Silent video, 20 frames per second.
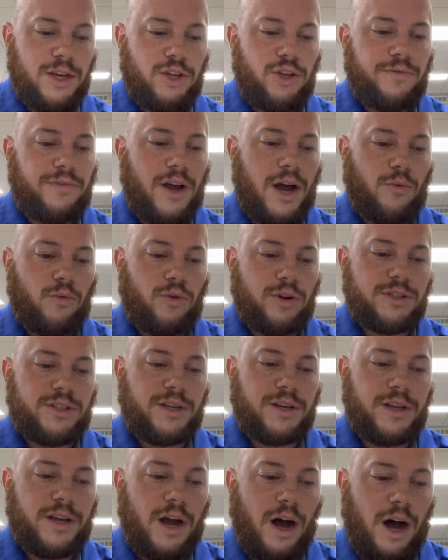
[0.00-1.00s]
You've got ones
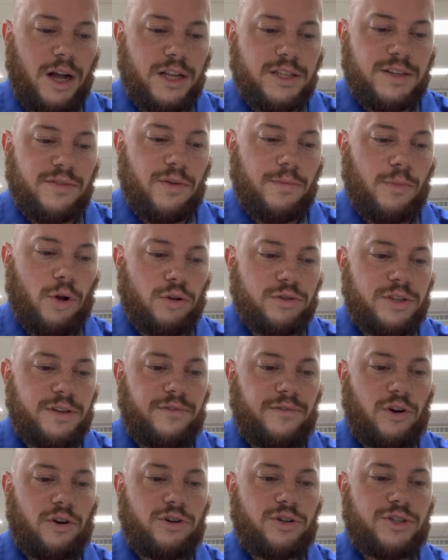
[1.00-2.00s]
on gods of the
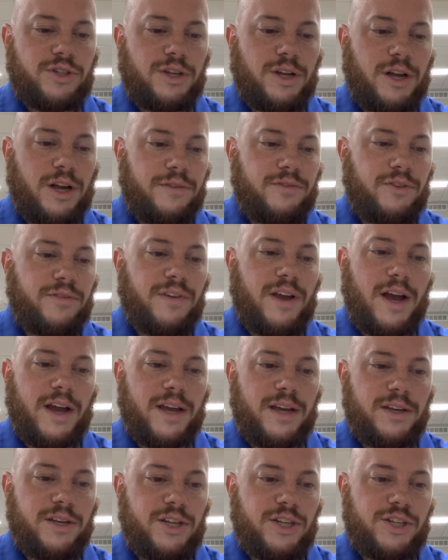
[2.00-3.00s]
multiverse. You've got
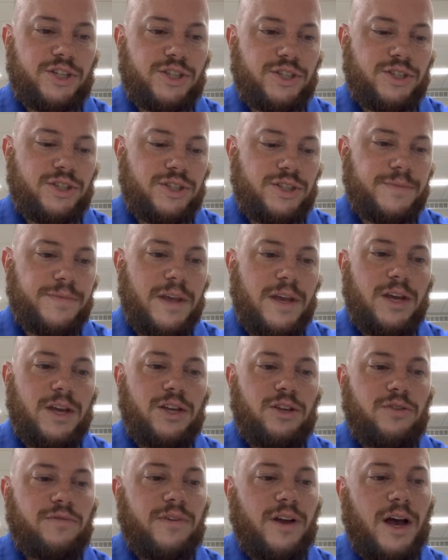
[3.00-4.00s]
conditions.
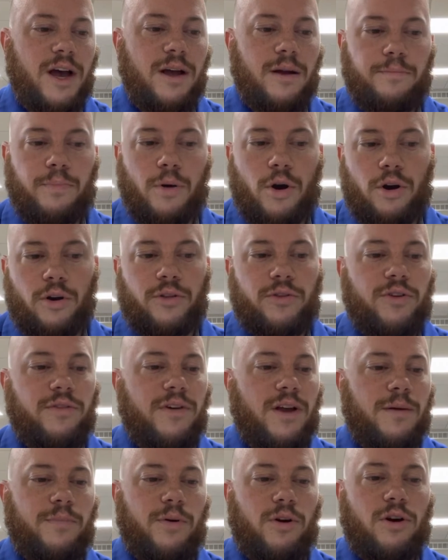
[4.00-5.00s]
You've got part
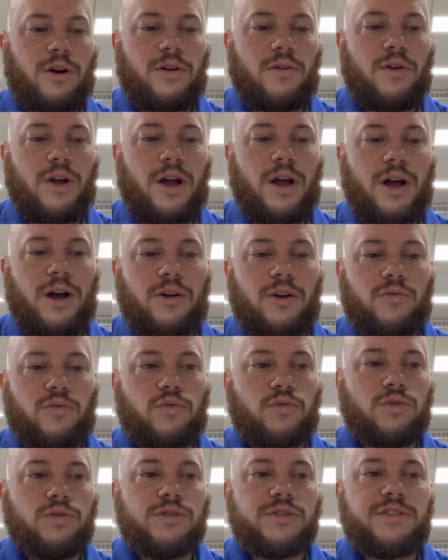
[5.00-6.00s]
of
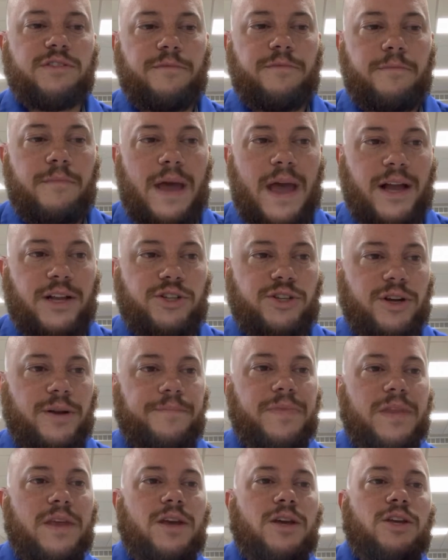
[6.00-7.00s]
rules of magic.
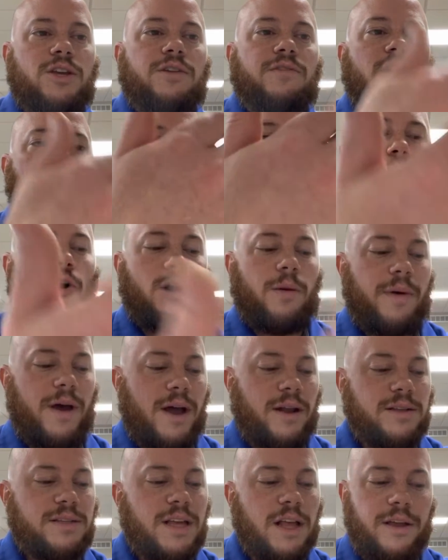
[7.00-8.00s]
You've got a part
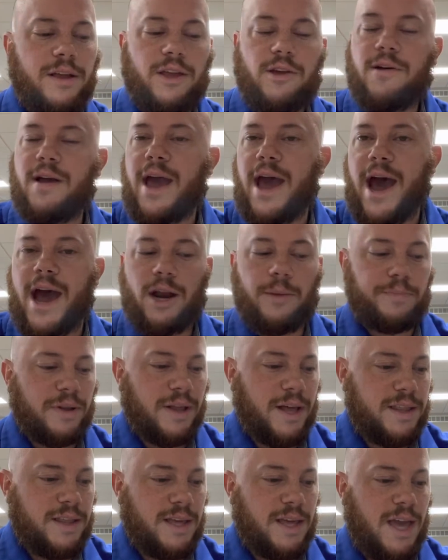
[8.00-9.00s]
about telling you how to
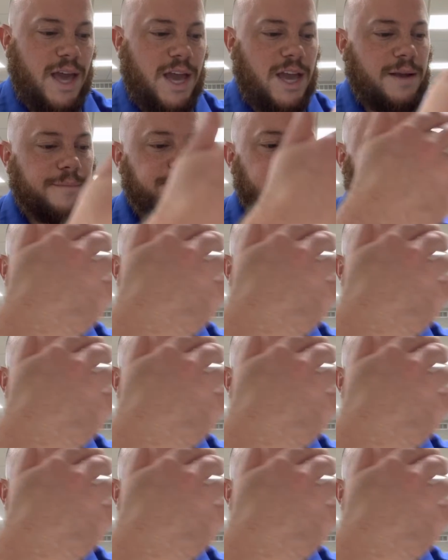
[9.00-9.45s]
play the game.